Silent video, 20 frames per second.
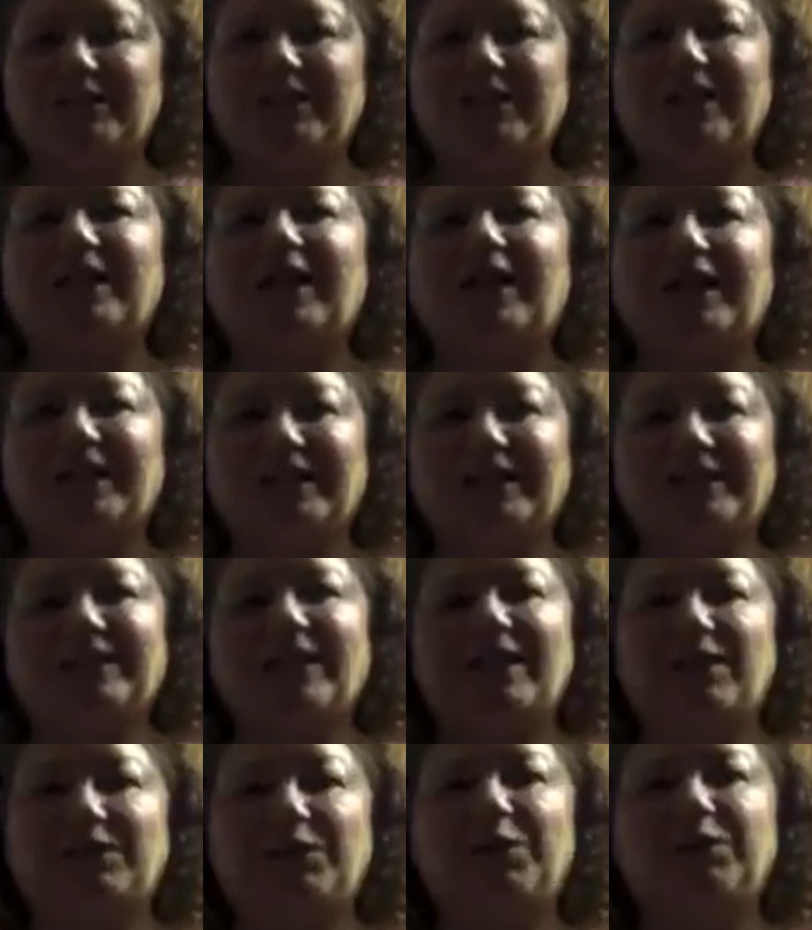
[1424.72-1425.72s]
and I can
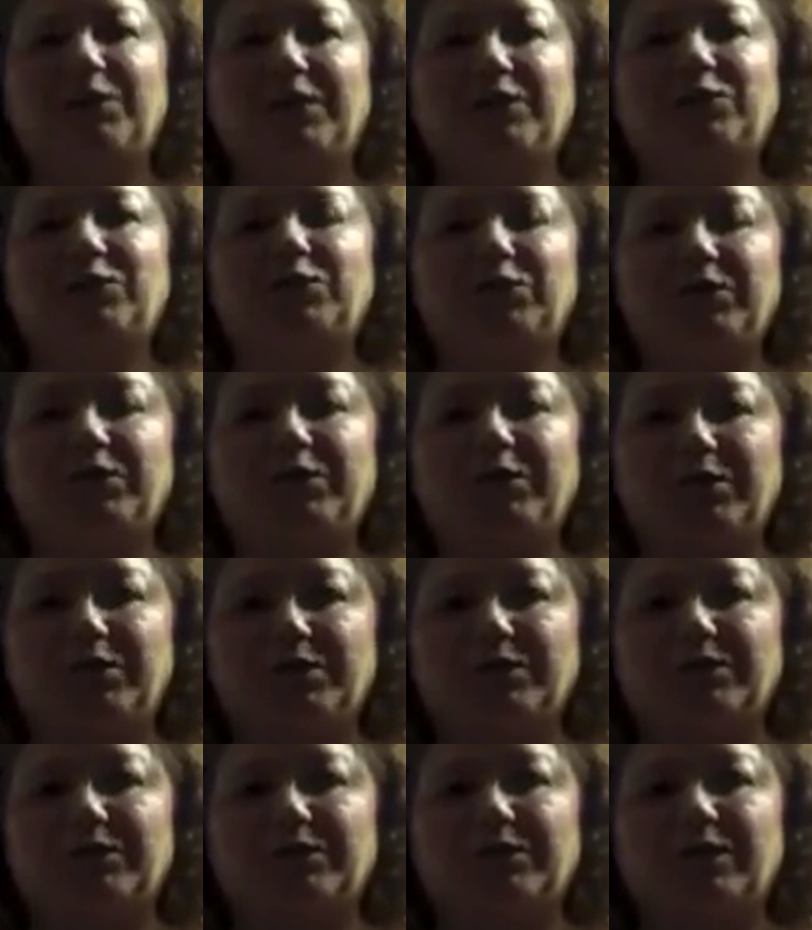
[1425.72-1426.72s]
download it to
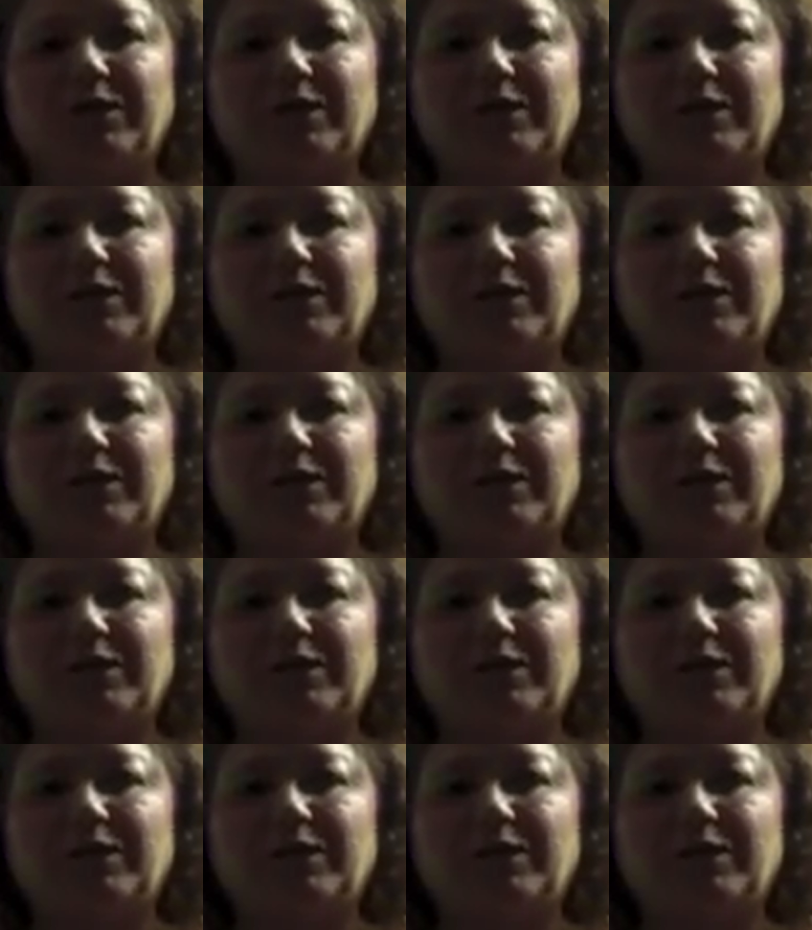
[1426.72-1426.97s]
you